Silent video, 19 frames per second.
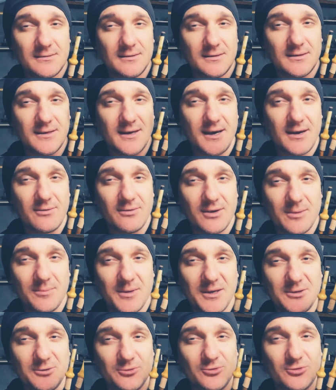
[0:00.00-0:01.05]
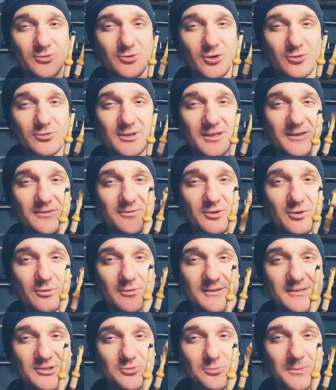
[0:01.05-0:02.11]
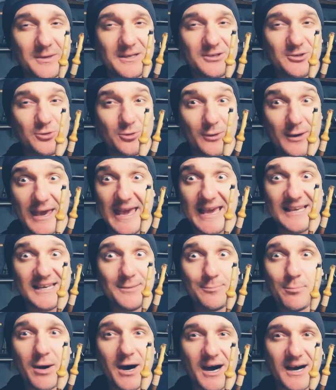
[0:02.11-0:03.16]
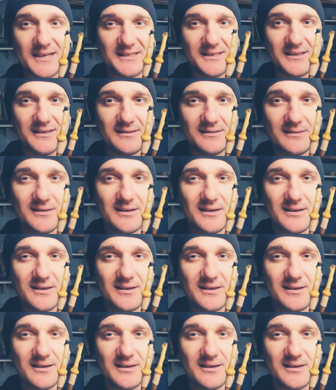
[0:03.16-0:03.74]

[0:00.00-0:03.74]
And I recommend you do not give your instrument to anybody.